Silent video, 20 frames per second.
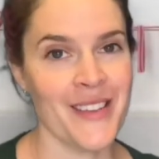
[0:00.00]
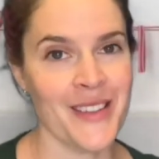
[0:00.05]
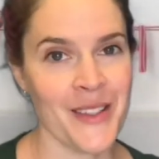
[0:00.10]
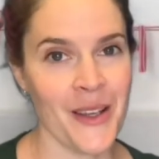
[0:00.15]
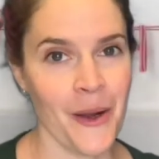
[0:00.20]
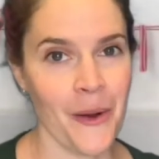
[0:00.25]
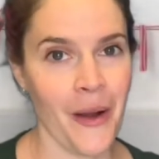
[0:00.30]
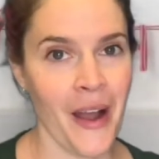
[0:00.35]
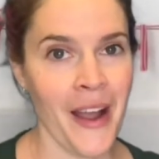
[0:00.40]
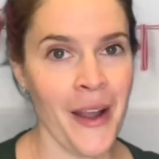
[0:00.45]
So
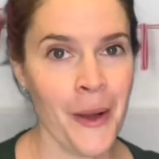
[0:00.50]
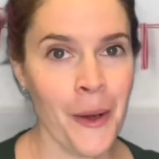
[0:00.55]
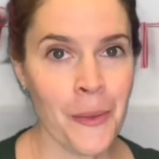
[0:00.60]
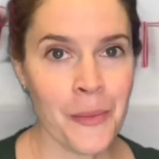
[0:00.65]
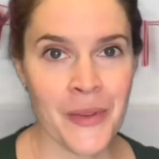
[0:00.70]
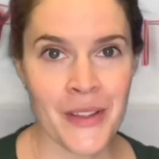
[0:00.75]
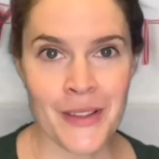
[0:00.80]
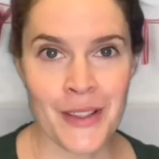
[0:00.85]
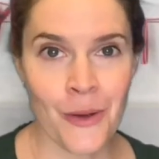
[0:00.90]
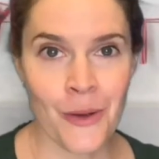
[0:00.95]
I
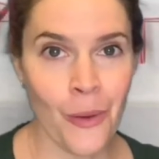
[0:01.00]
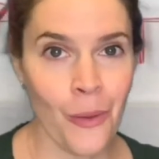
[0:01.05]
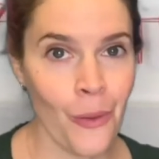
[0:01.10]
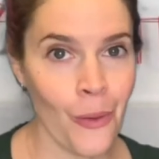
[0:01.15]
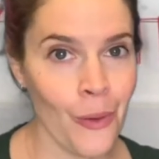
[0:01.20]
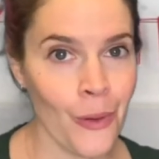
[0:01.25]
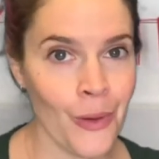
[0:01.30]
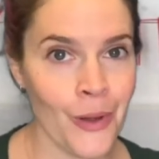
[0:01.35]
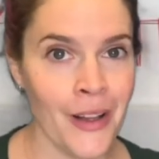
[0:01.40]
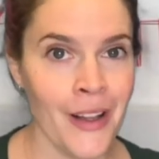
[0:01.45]
hope this
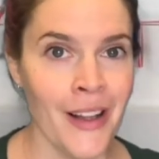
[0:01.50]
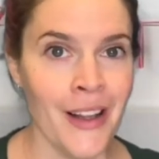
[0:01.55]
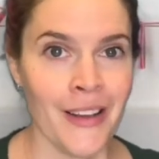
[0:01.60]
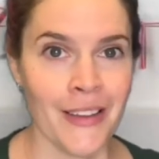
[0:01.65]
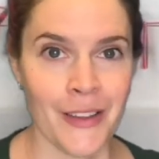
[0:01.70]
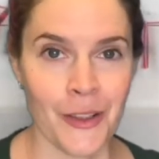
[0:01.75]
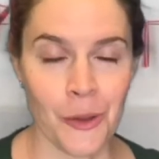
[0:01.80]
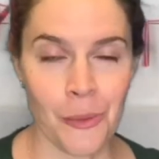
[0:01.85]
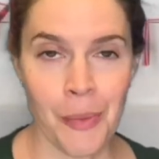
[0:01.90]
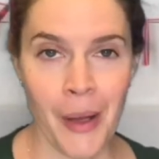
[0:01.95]
whole
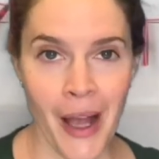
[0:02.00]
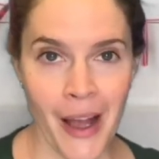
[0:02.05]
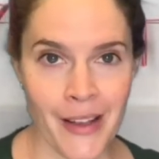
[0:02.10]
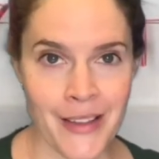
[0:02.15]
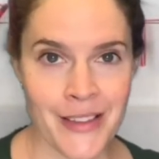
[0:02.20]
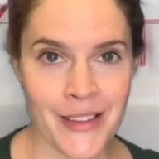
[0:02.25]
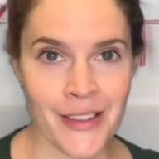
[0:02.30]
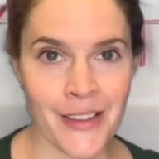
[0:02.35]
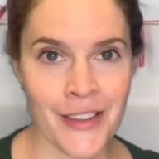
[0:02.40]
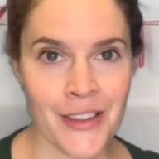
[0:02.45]
little
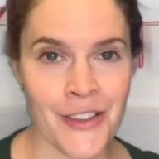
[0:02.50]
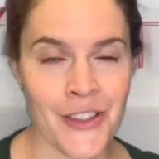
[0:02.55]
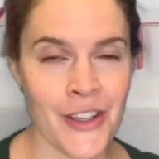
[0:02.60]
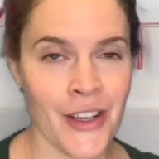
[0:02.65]
passage